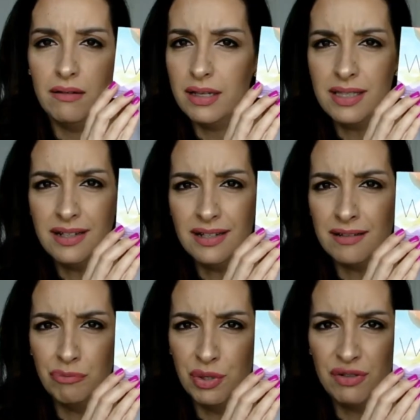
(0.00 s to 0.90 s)
Isn't
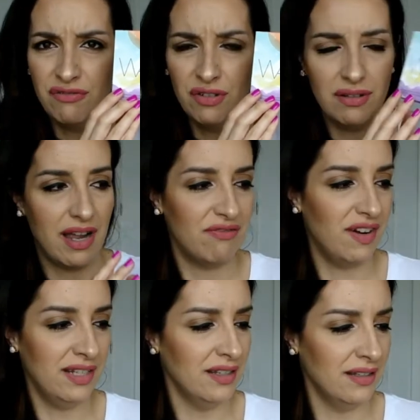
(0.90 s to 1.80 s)
it beautiful? I
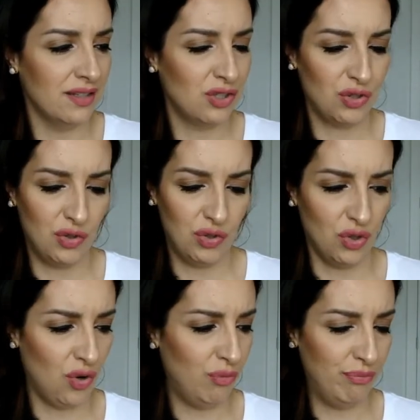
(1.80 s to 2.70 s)
find that it's
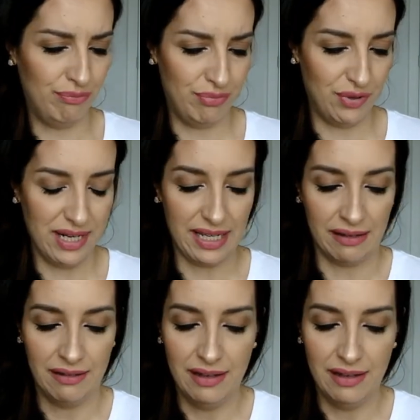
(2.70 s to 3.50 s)
so pretty.